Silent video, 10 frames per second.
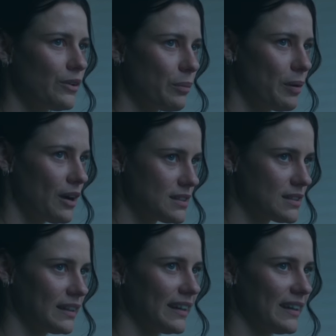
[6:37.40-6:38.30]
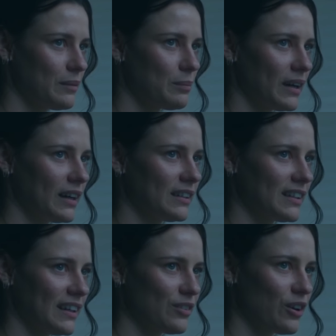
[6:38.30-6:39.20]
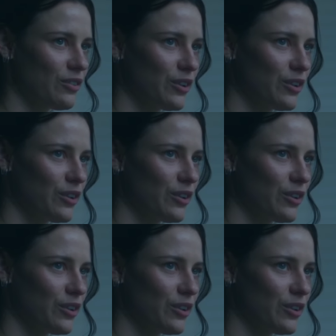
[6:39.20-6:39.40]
Scott tells her it's unique, and